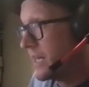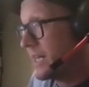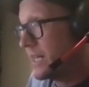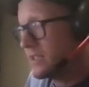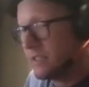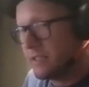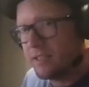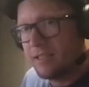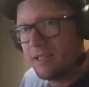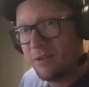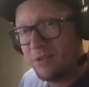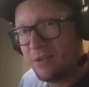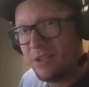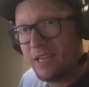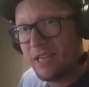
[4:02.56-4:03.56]
actually it
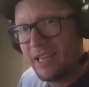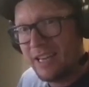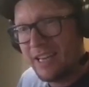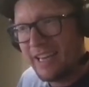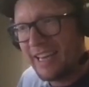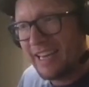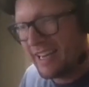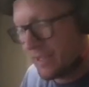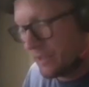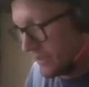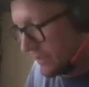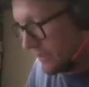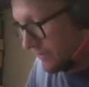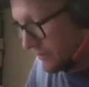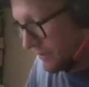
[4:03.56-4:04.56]
sounds hella
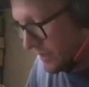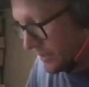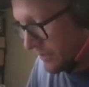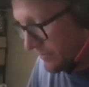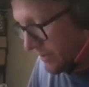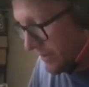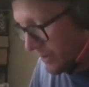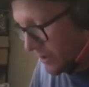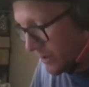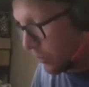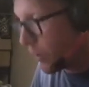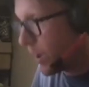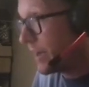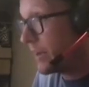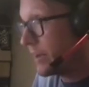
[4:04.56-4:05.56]
different. It's very
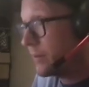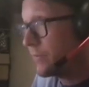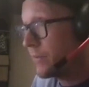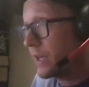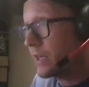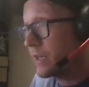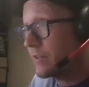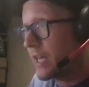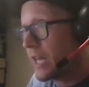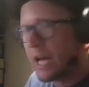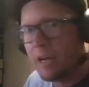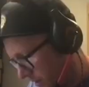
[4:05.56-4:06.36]
quiet, I'll give it that.